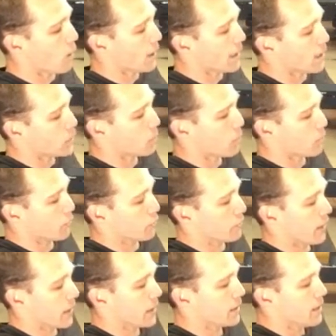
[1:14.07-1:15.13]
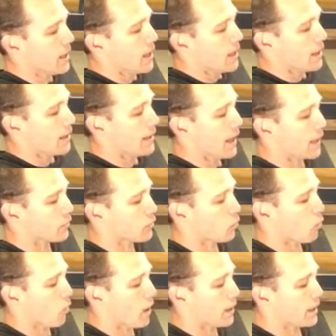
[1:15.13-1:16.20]
1 inch per second. The next
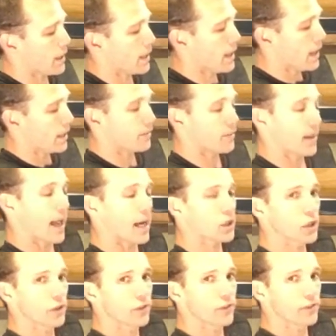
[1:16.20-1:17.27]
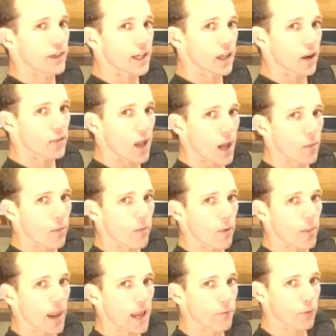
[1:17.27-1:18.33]
one is to actually sit on top of a
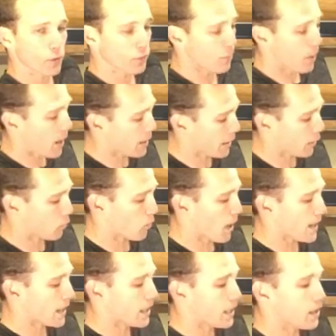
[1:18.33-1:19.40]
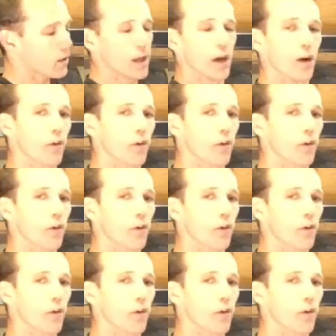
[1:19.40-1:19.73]
painful spot, like right here,